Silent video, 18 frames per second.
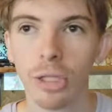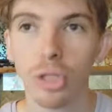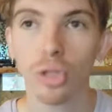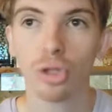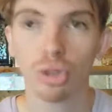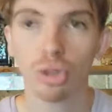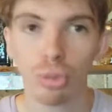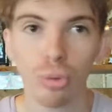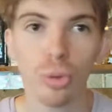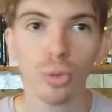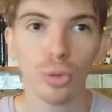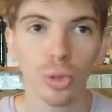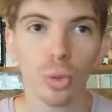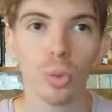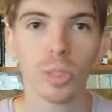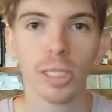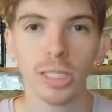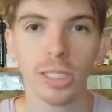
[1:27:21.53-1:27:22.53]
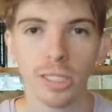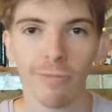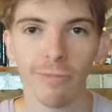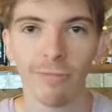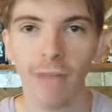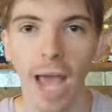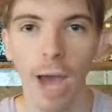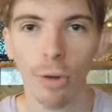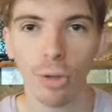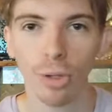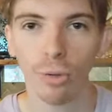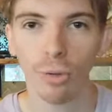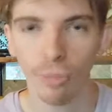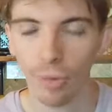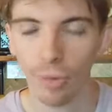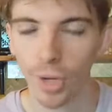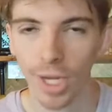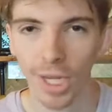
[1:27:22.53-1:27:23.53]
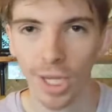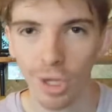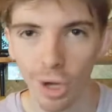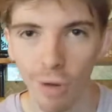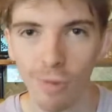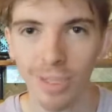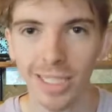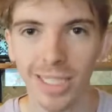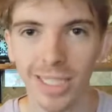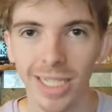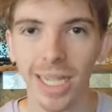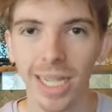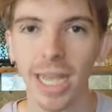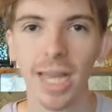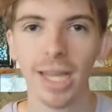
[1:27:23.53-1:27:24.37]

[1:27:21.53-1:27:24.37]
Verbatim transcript: true sources of value for any currency,